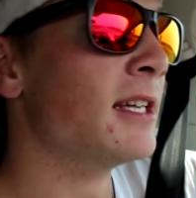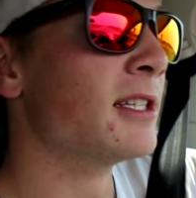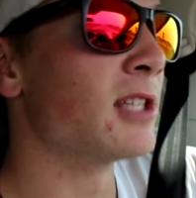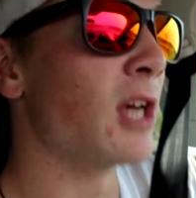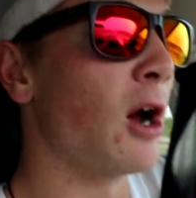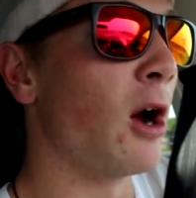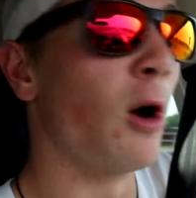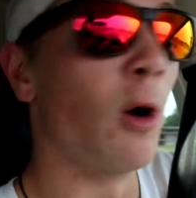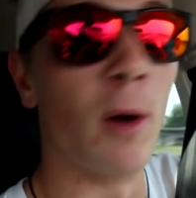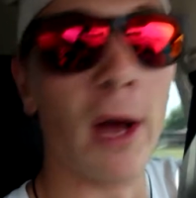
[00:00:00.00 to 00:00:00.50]

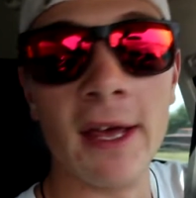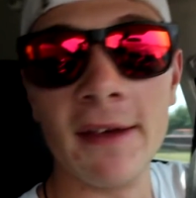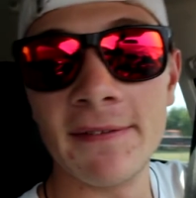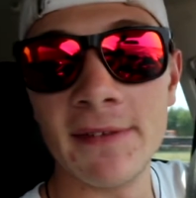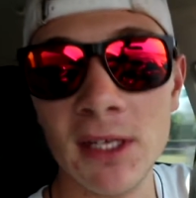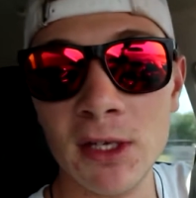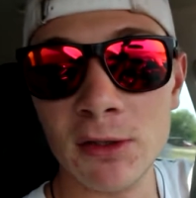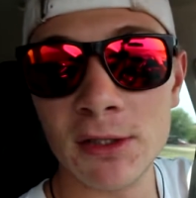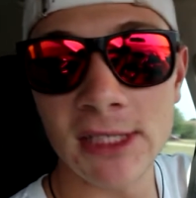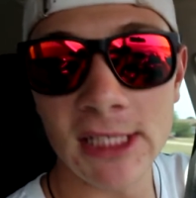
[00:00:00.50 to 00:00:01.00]
So
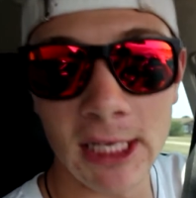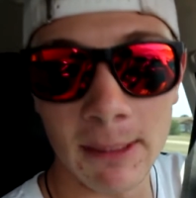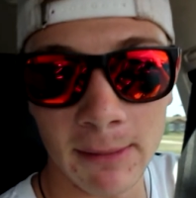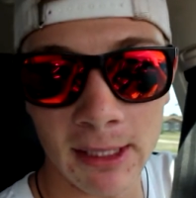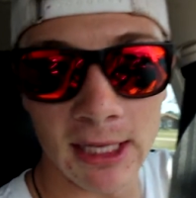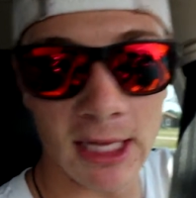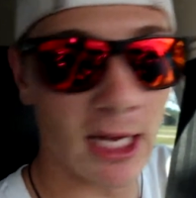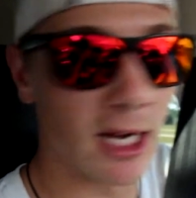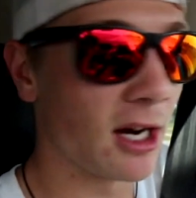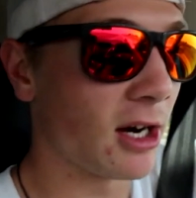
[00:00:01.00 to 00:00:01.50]
if you see
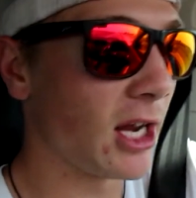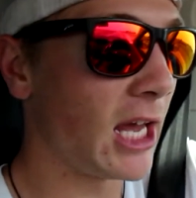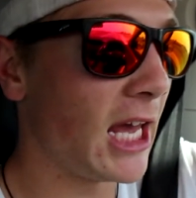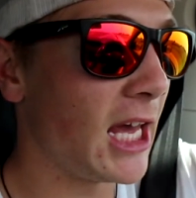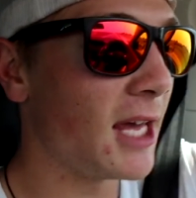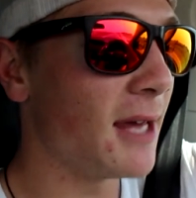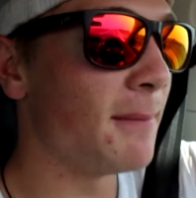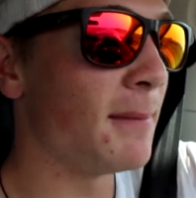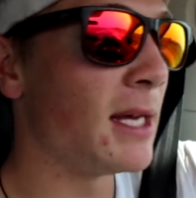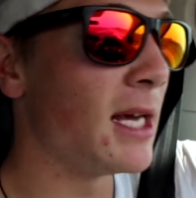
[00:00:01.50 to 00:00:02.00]
me there,
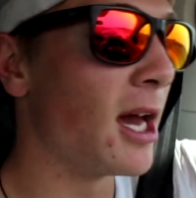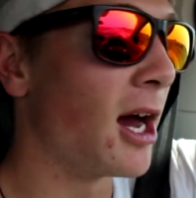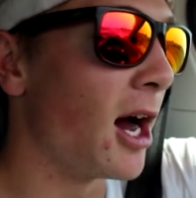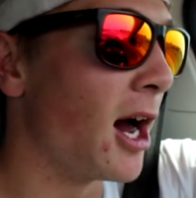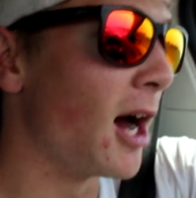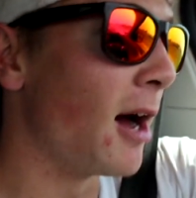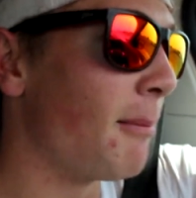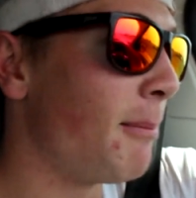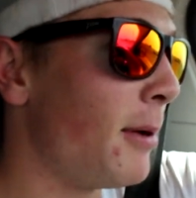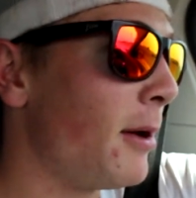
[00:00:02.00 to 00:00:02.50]
hit me
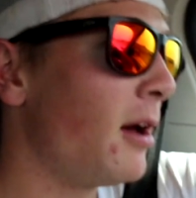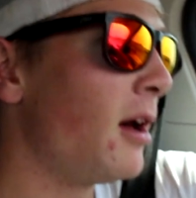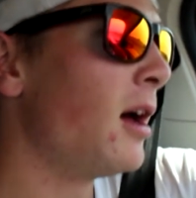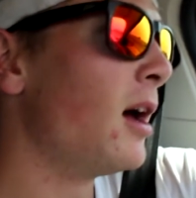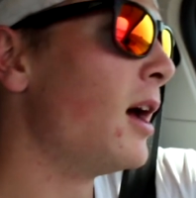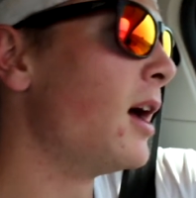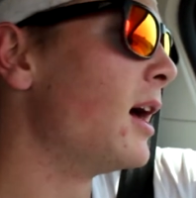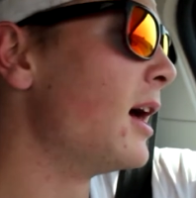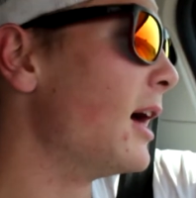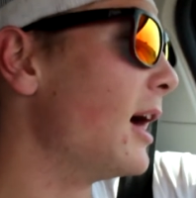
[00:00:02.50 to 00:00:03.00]
up,
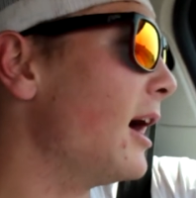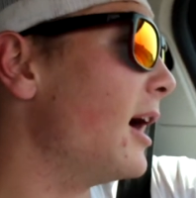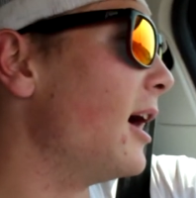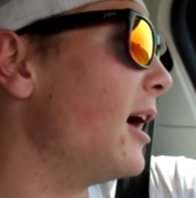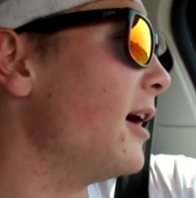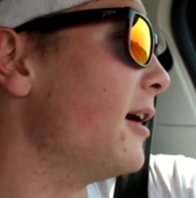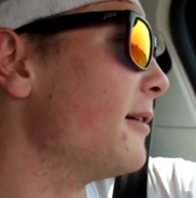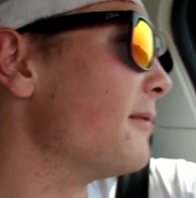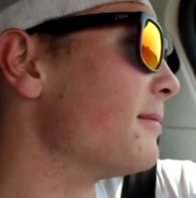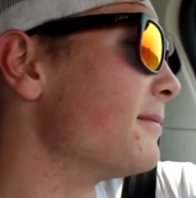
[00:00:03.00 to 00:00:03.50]

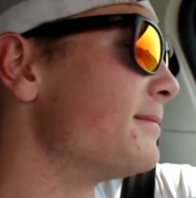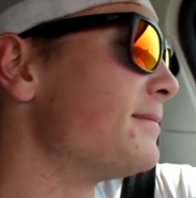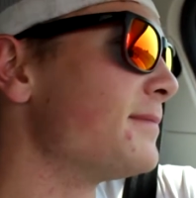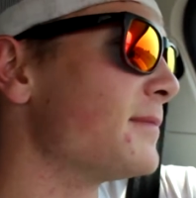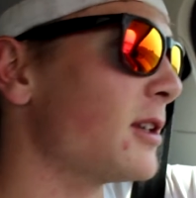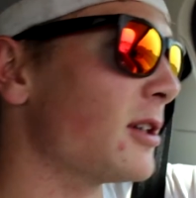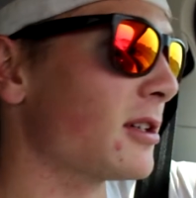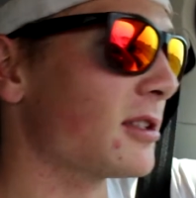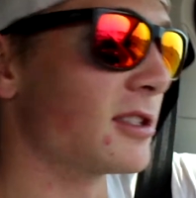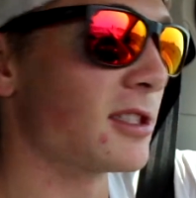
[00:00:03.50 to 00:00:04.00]

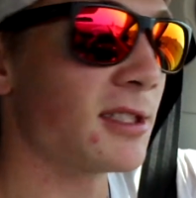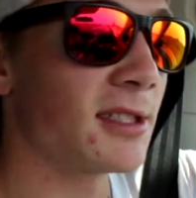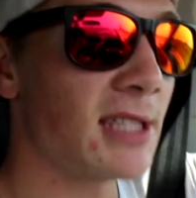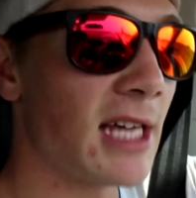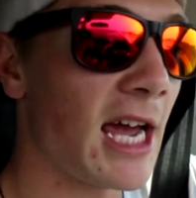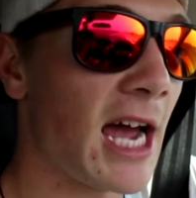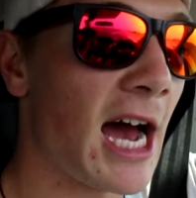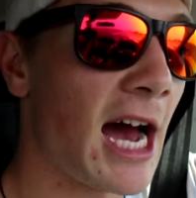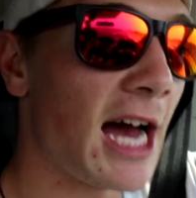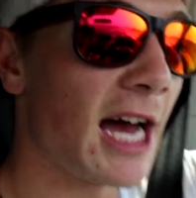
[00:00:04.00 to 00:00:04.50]
or just
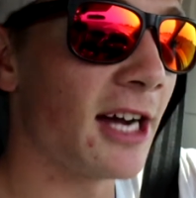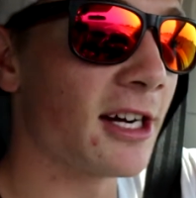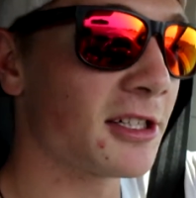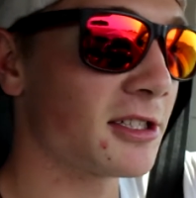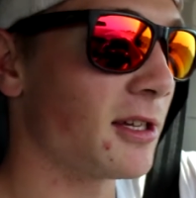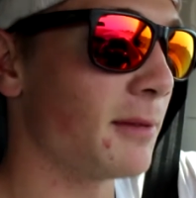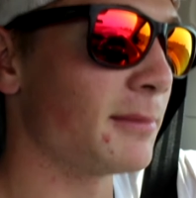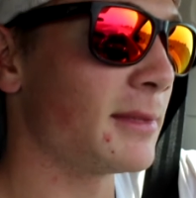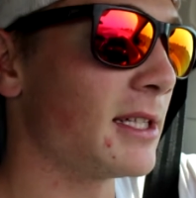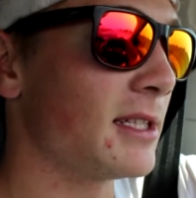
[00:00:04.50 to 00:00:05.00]
say hi or
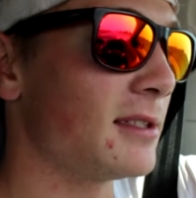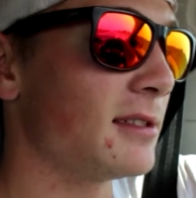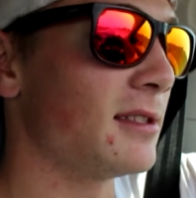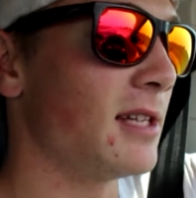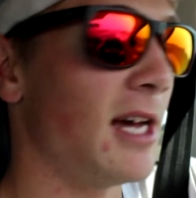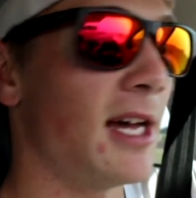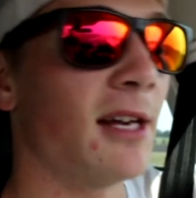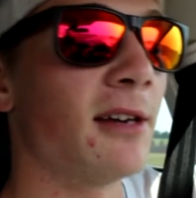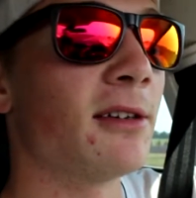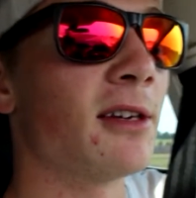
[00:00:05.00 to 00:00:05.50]

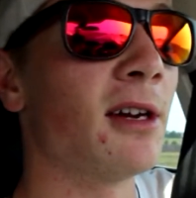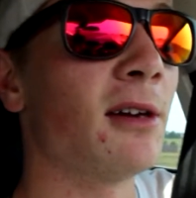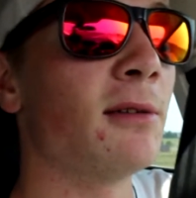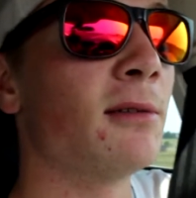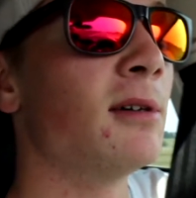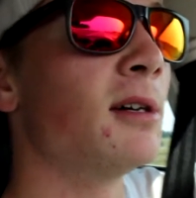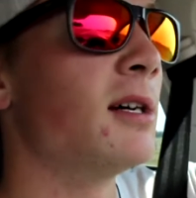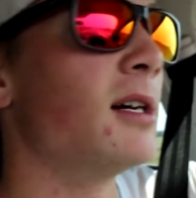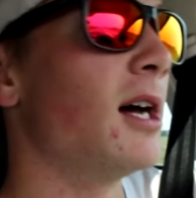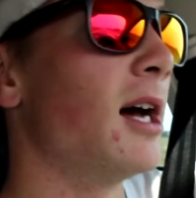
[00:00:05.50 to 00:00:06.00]
something. I don't
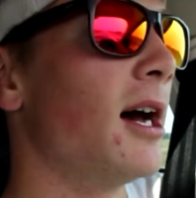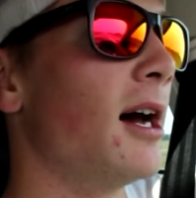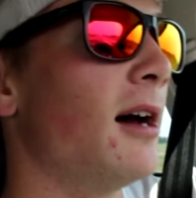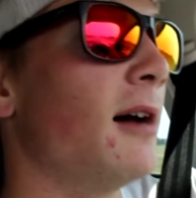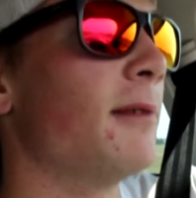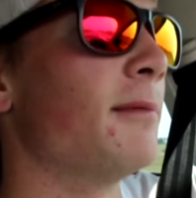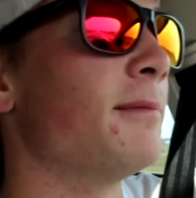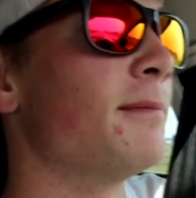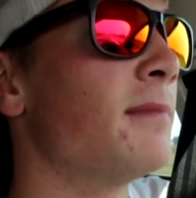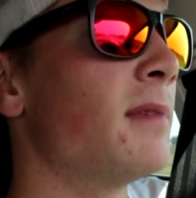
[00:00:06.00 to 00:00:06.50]

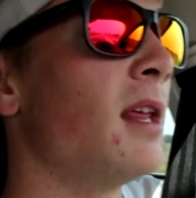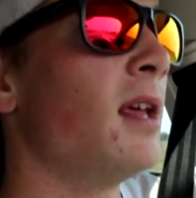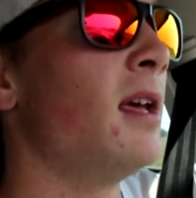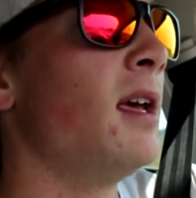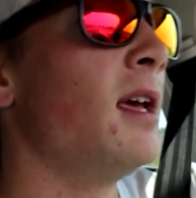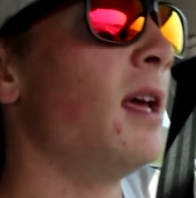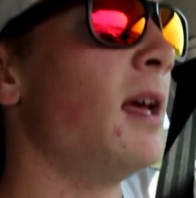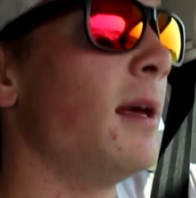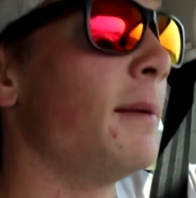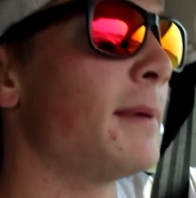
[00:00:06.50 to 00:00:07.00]

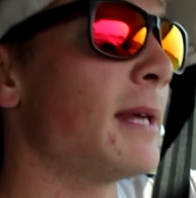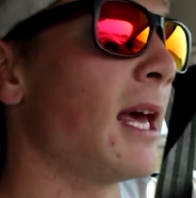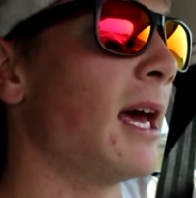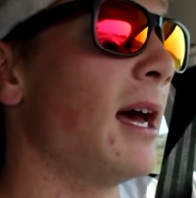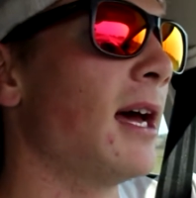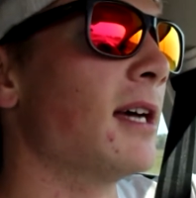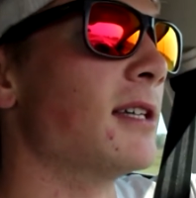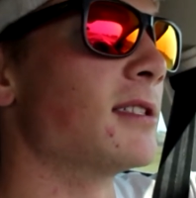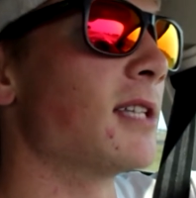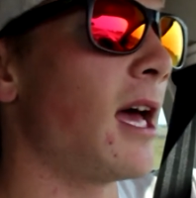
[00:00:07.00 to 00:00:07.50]
know.
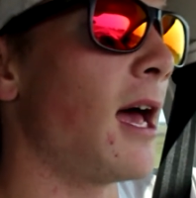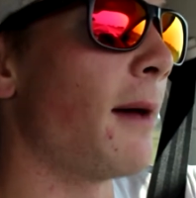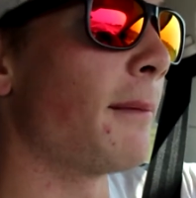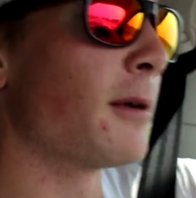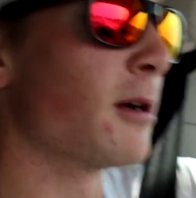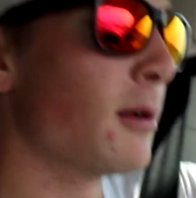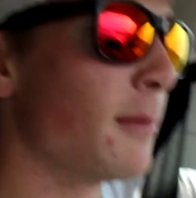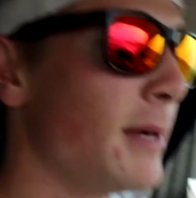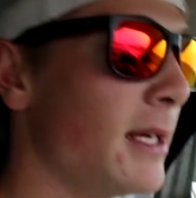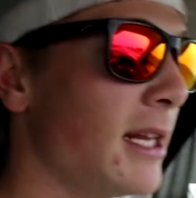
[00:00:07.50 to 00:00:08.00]
Because I'm
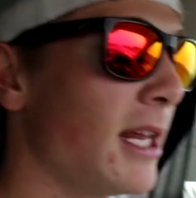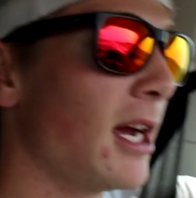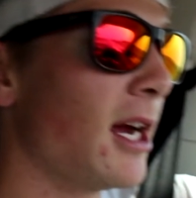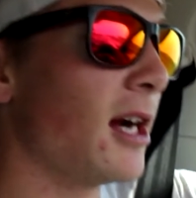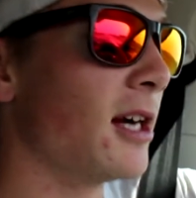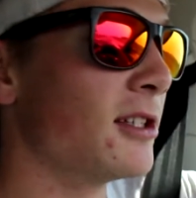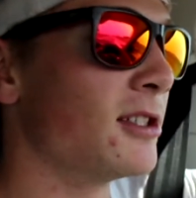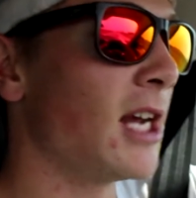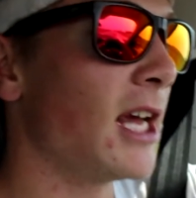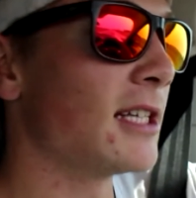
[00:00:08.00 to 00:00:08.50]
gonna be
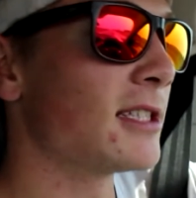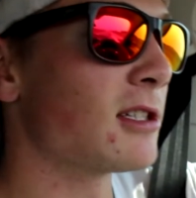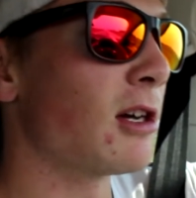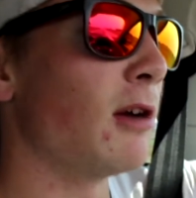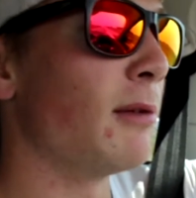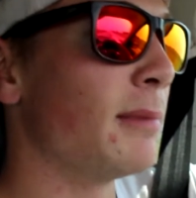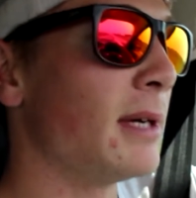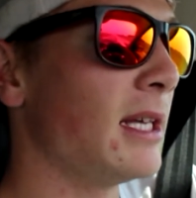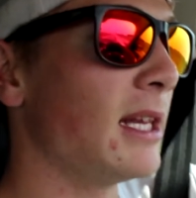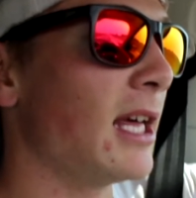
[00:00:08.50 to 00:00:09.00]
there, Jake's
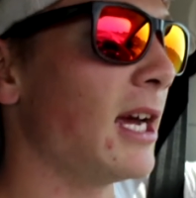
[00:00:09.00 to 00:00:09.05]
gonna be